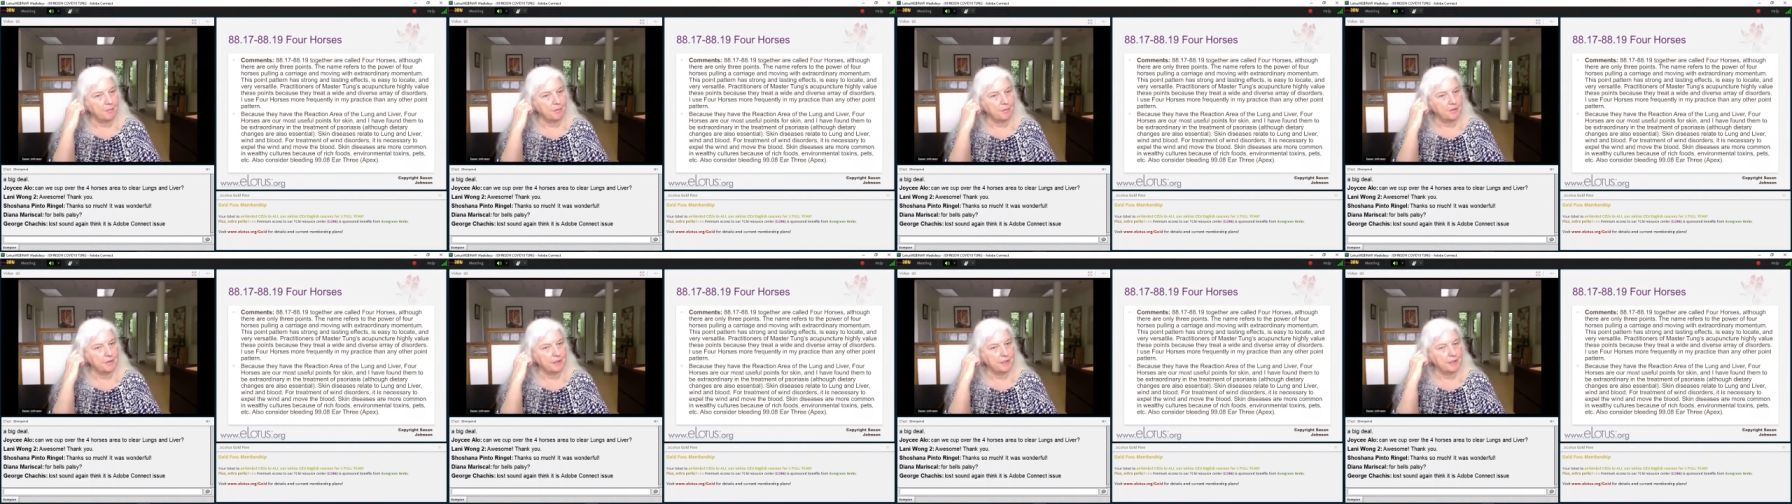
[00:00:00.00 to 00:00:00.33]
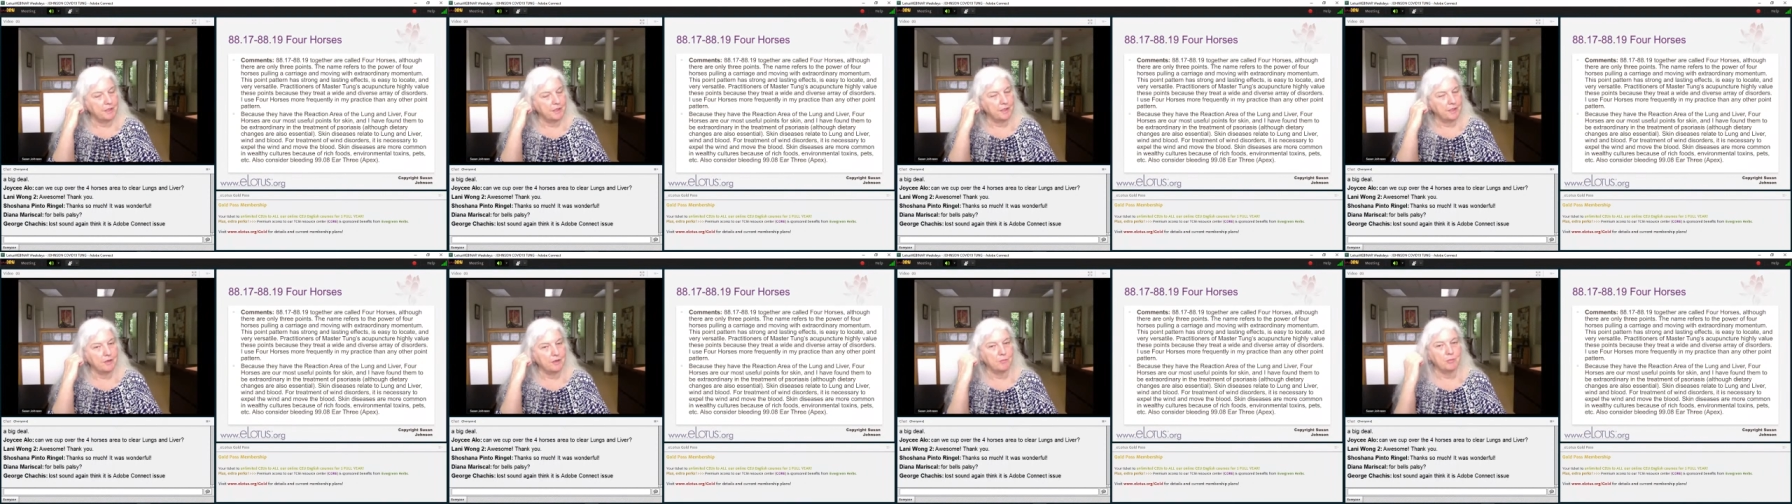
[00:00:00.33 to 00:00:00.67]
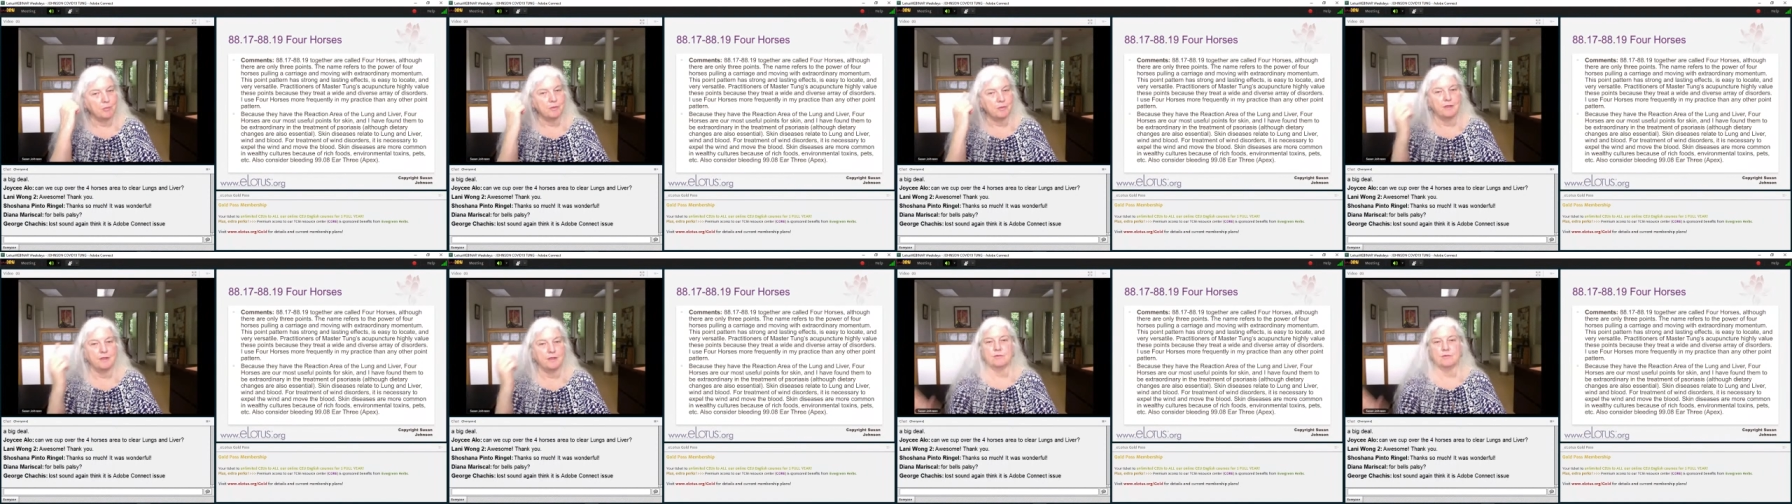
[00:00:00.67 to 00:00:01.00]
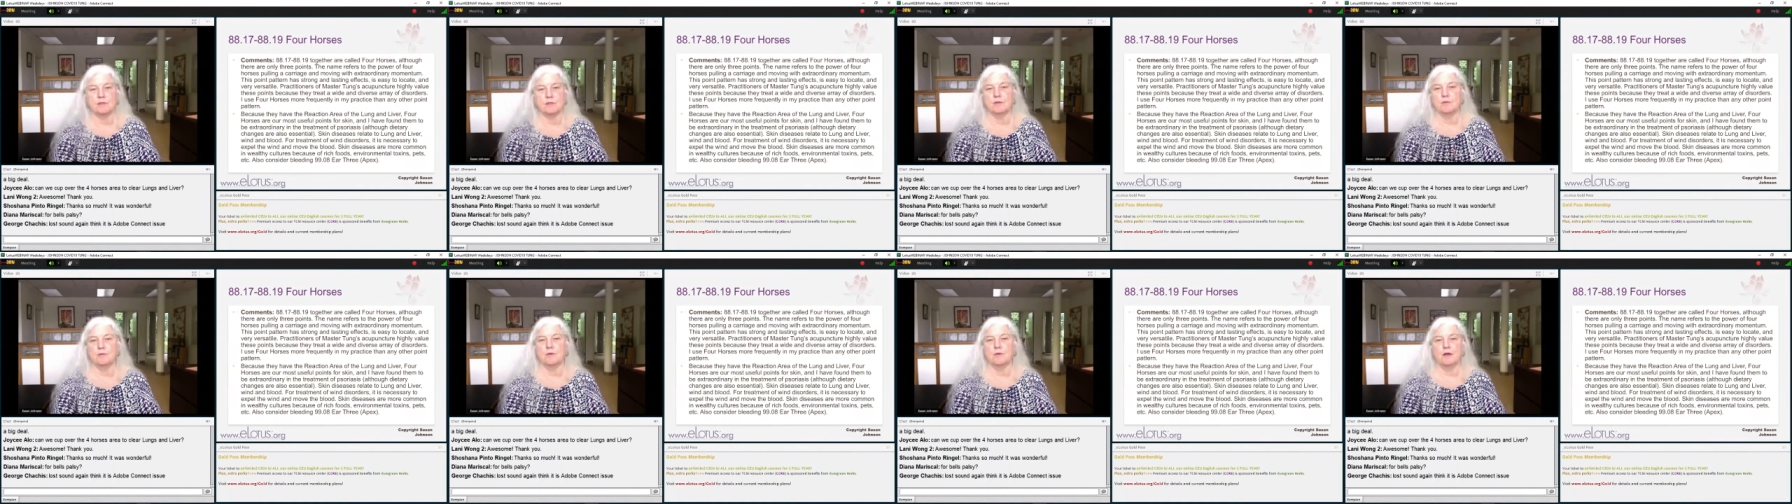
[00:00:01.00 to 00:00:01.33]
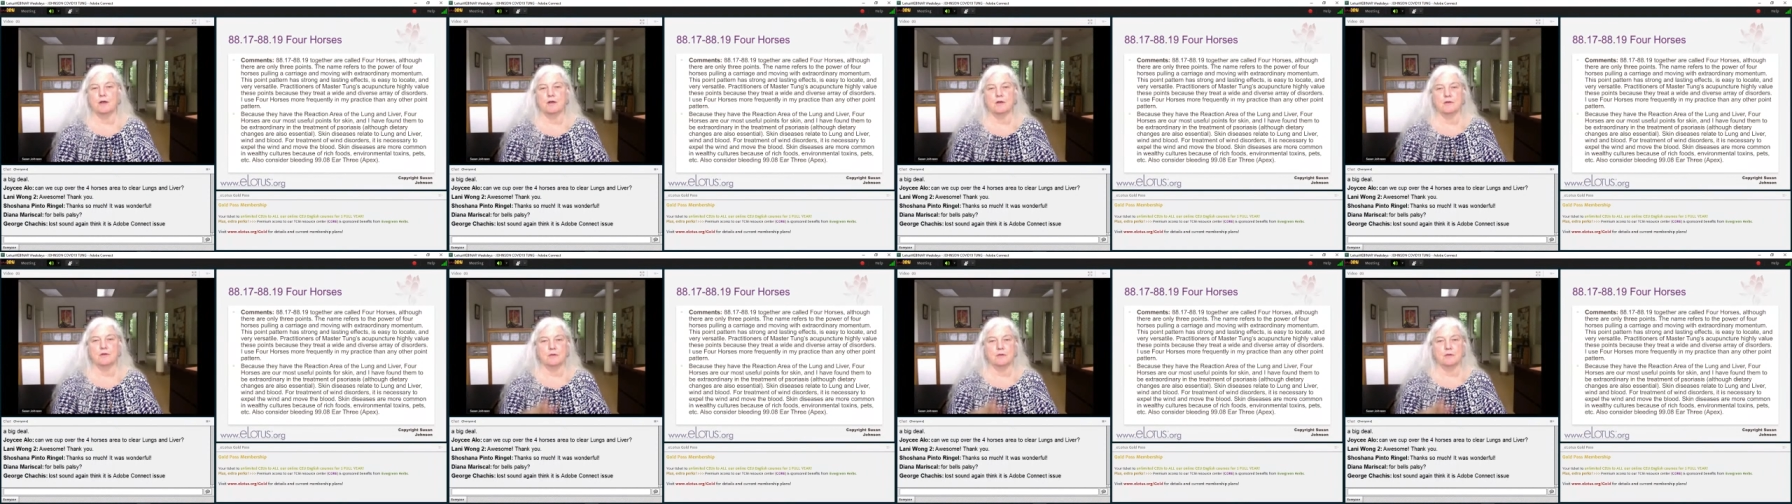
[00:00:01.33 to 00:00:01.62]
Top of the ear bleeds really well.